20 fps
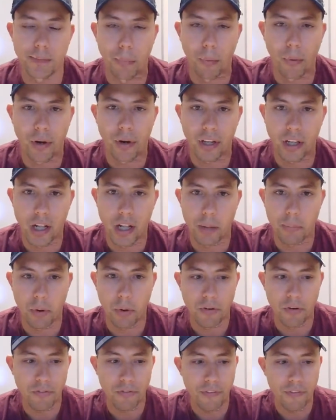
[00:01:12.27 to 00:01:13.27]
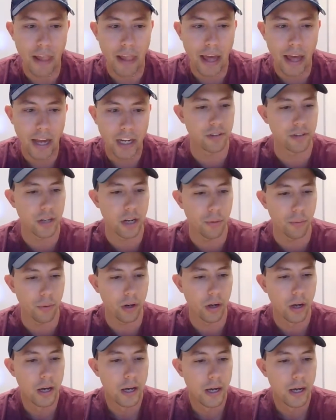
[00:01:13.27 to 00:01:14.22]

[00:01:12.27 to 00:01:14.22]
been actively in the network.